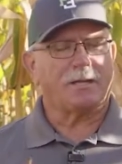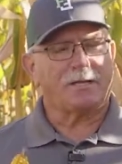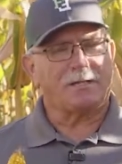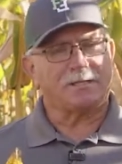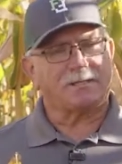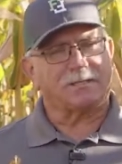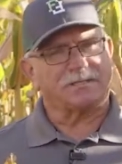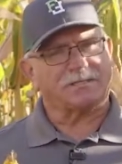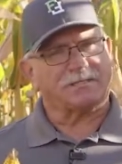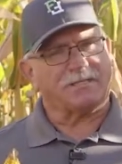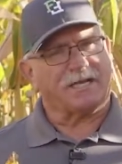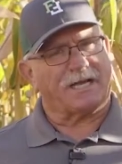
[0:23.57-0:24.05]

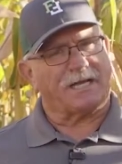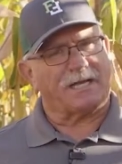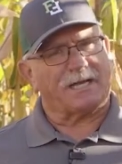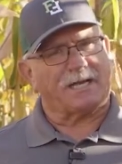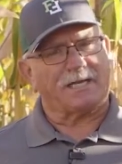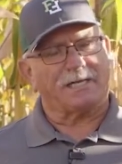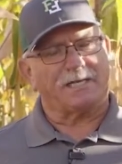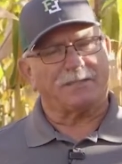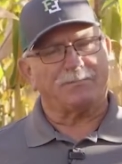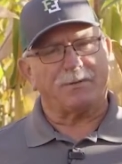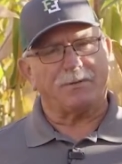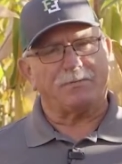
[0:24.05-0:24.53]
Does not
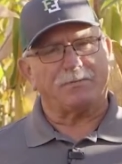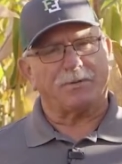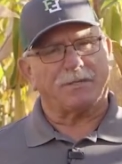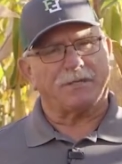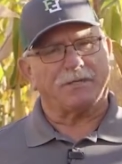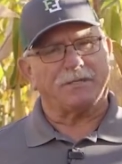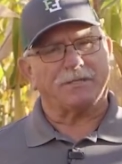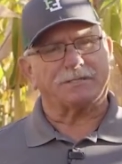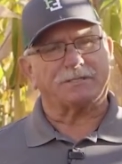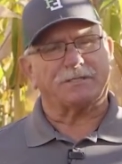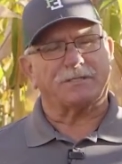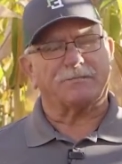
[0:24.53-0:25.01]
like to be
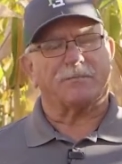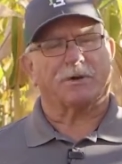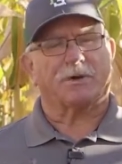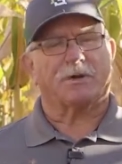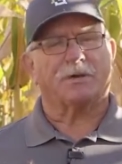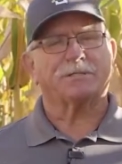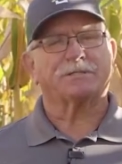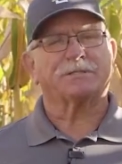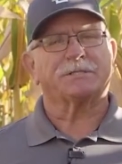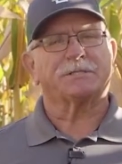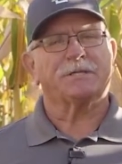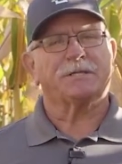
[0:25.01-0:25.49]
placed in
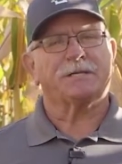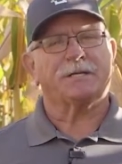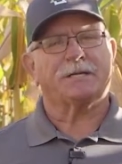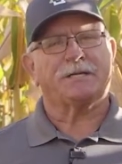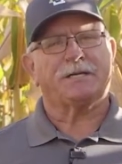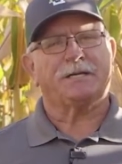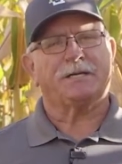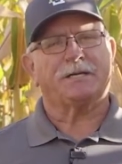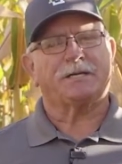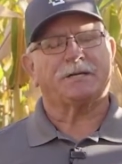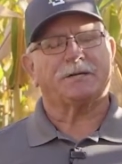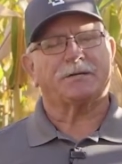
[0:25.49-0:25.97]
marginal
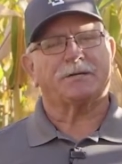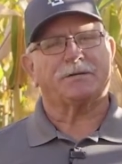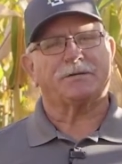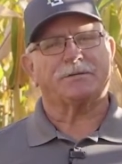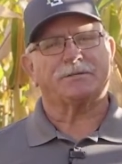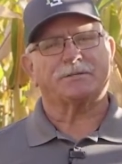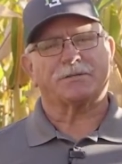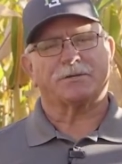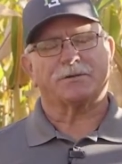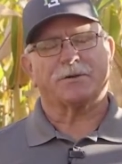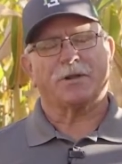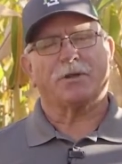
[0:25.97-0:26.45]

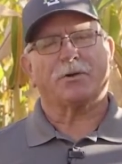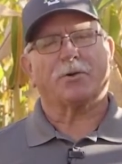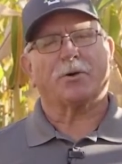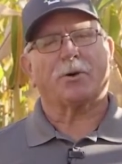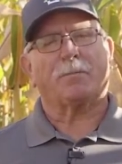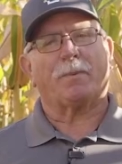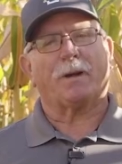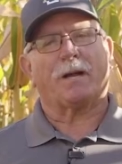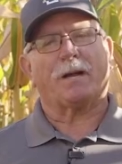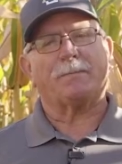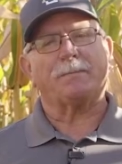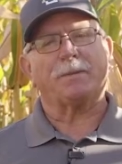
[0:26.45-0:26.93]
acres or lower
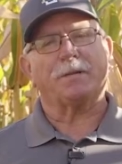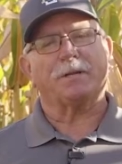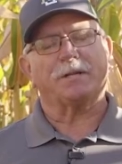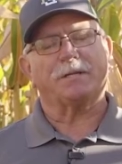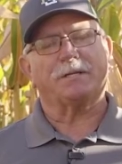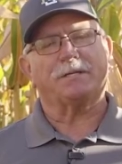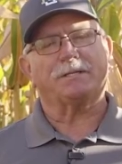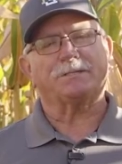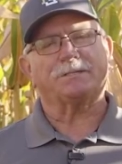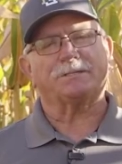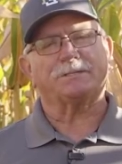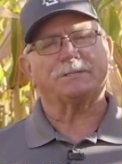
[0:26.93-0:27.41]

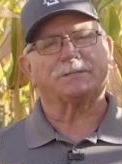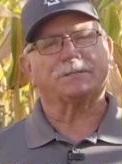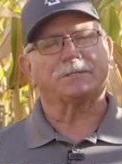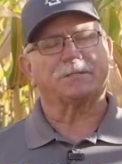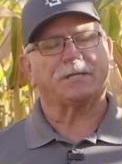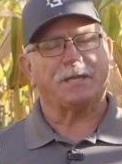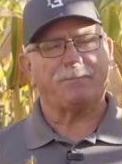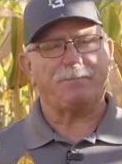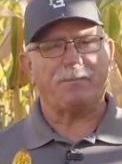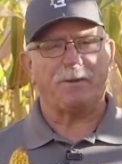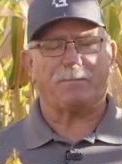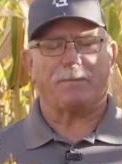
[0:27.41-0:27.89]
populations.
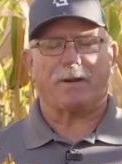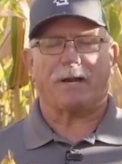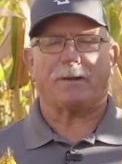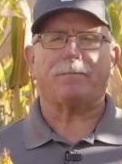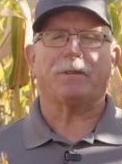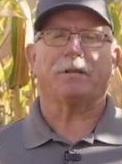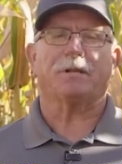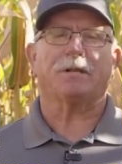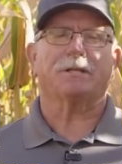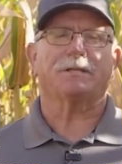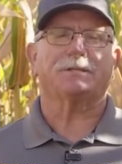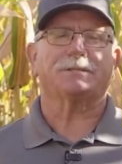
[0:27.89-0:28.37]
Keep your
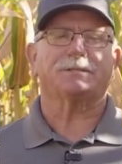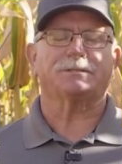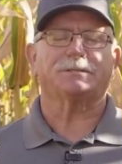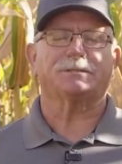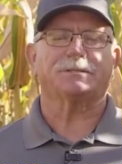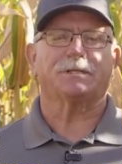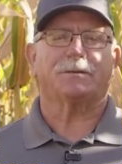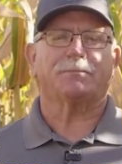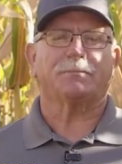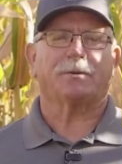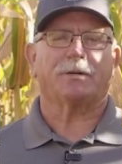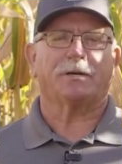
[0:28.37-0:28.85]

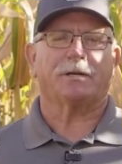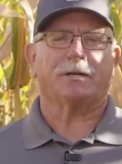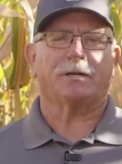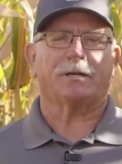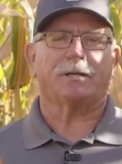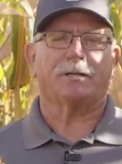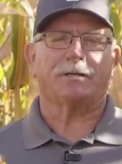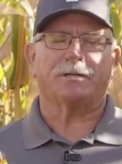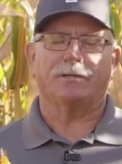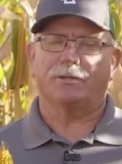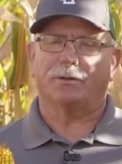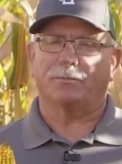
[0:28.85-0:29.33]
populations up on
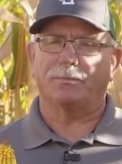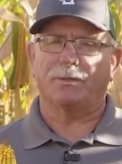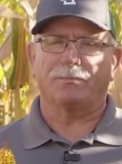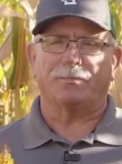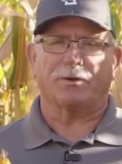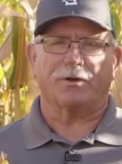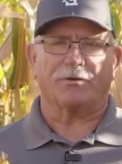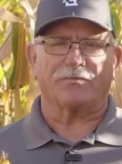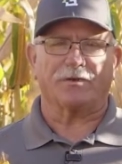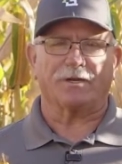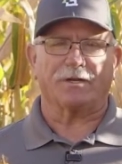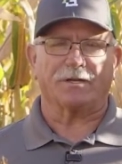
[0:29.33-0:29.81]
it and you'll be
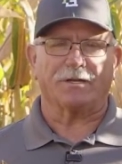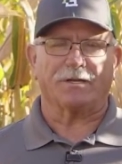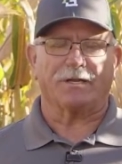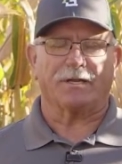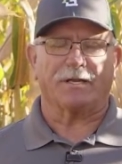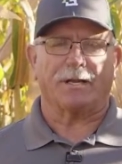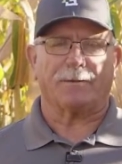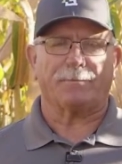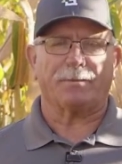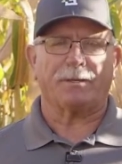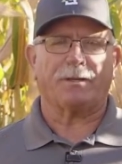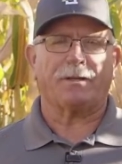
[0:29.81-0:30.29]
perfectly
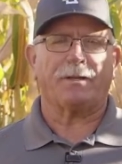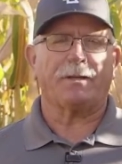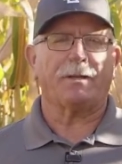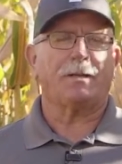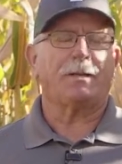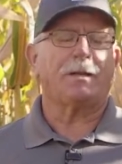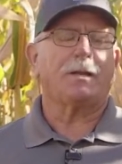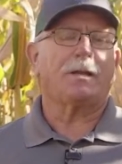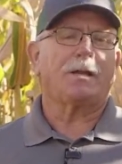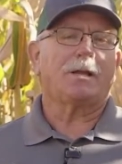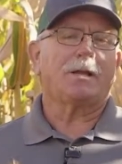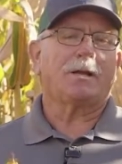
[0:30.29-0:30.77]
happy.
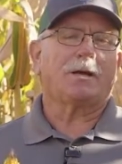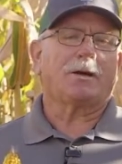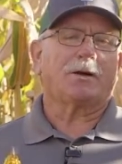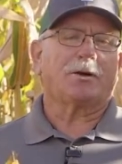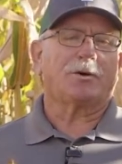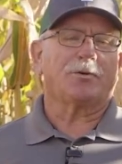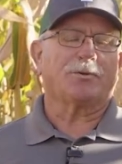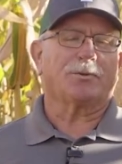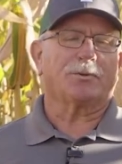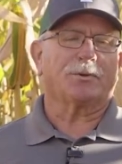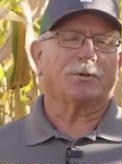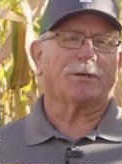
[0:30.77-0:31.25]

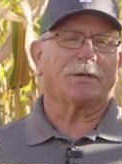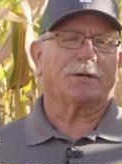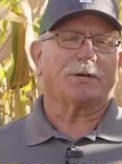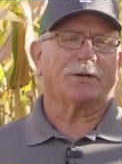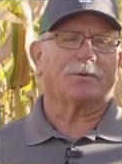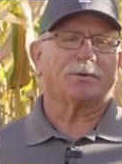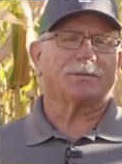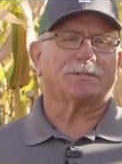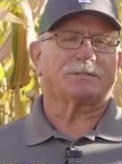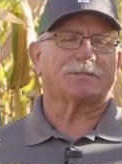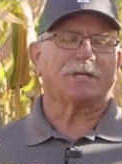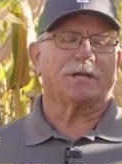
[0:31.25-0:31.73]

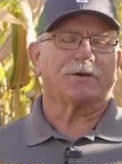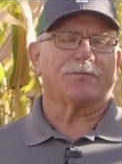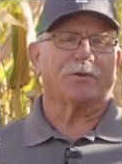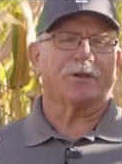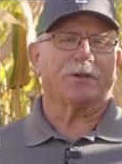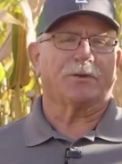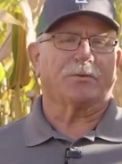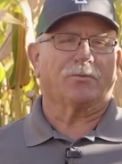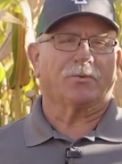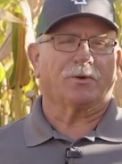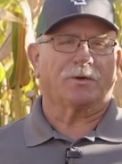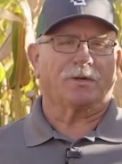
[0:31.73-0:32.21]
030 is
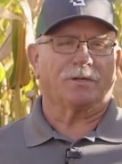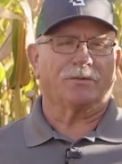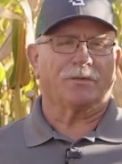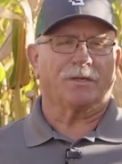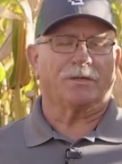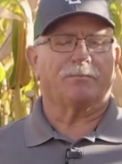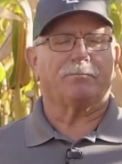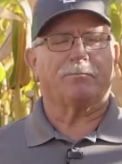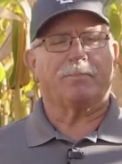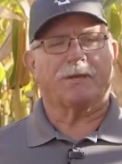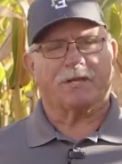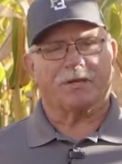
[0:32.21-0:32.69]
definitely one
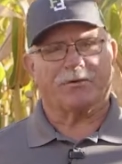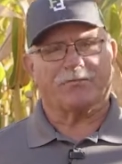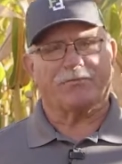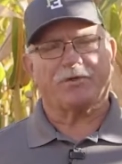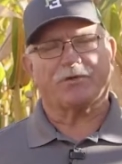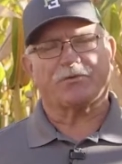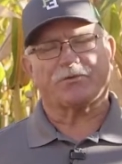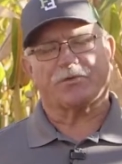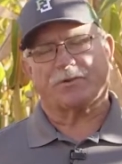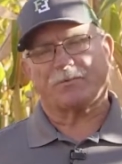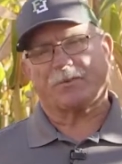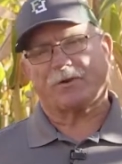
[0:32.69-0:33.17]
that
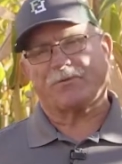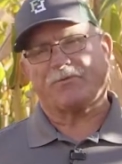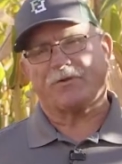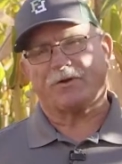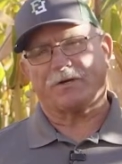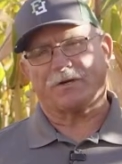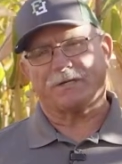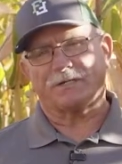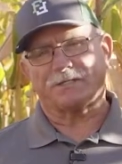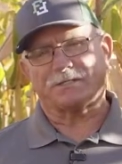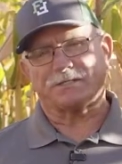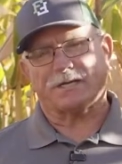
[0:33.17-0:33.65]
benefits from a
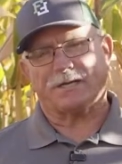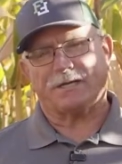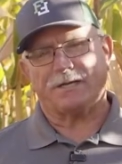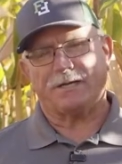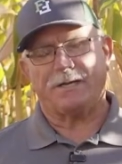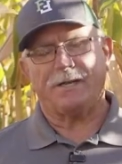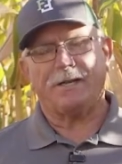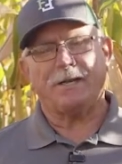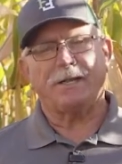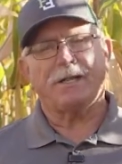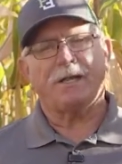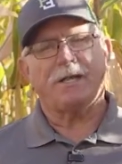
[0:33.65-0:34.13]

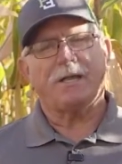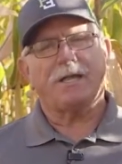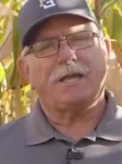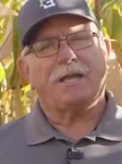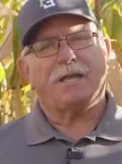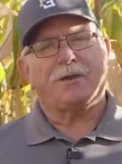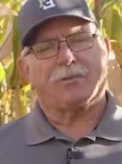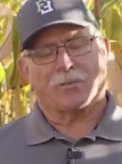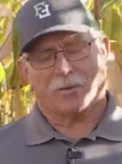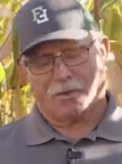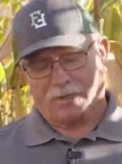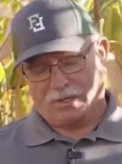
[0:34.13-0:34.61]
fungicide.
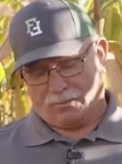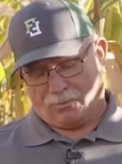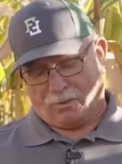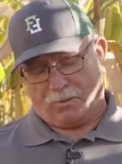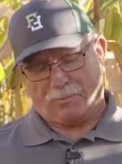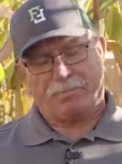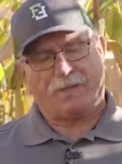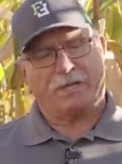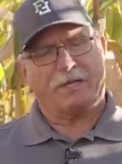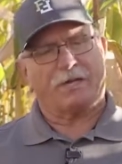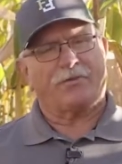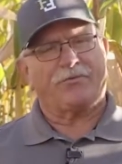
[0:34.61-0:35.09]
It really will
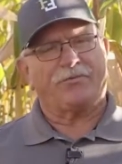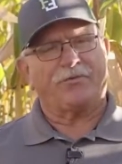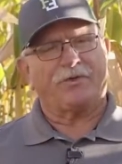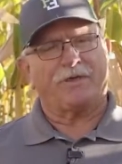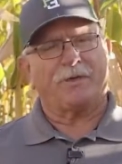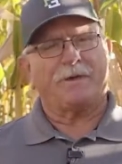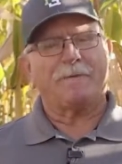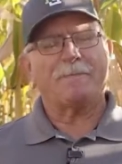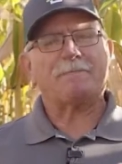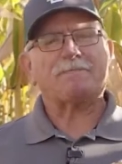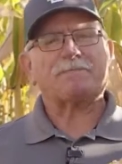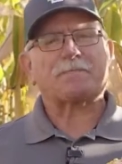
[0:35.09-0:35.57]

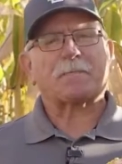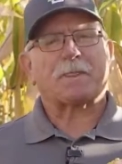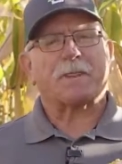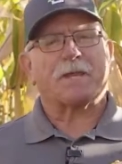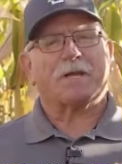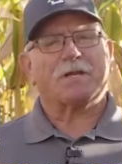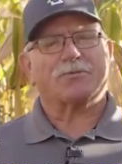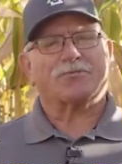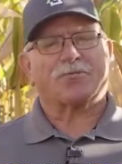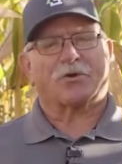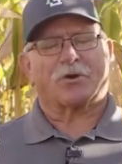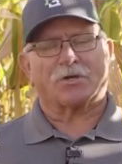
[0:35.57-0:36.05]
benefit
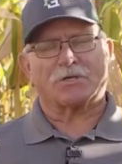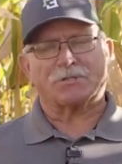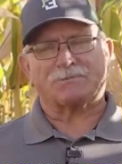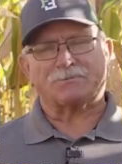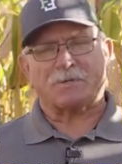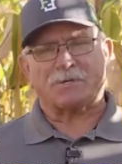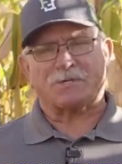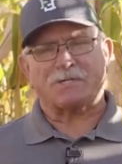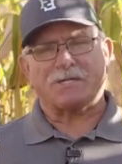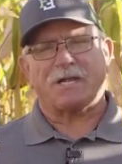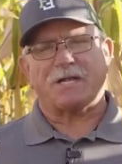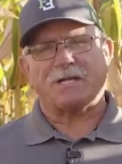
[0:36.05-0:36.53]
as far as
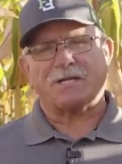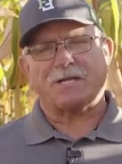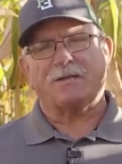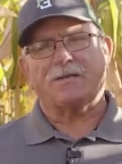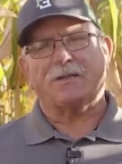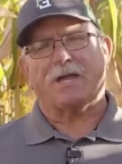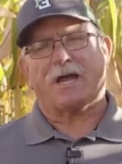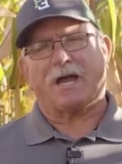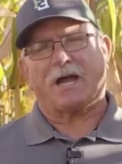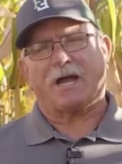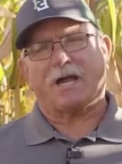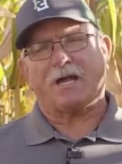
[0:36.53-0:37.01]
protecting
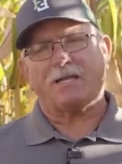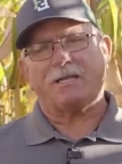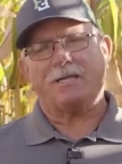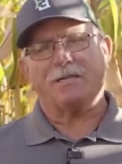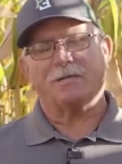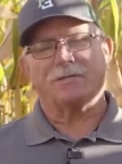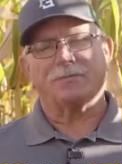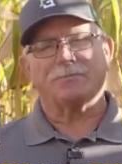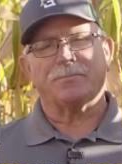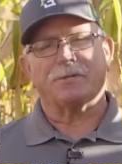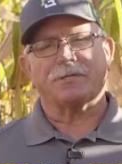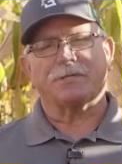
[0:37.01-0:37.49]
the high
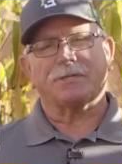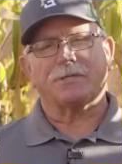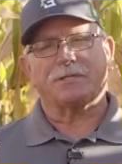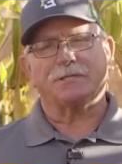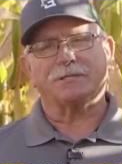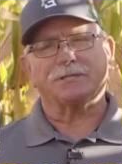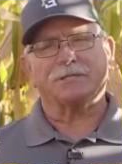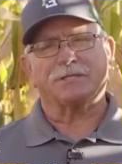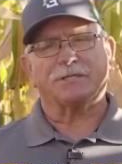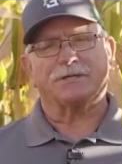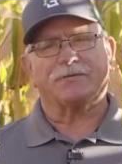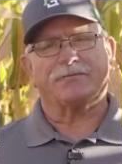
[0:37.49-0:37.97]
yield
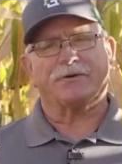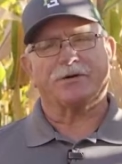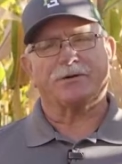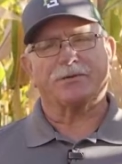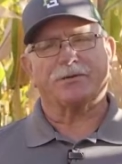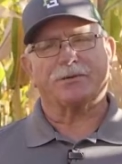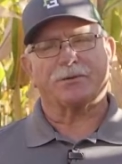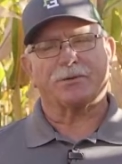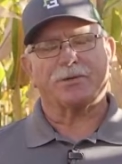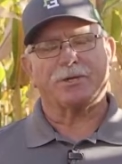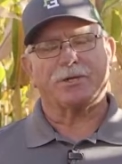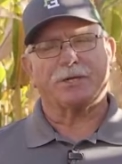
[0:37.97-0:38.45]
potential
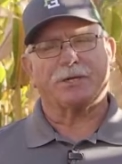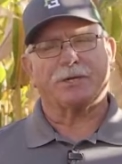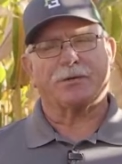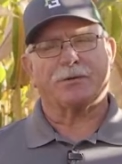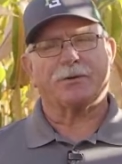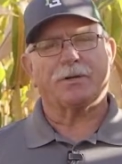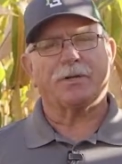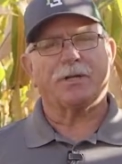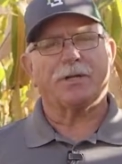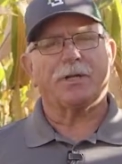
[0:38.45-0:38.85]
of 030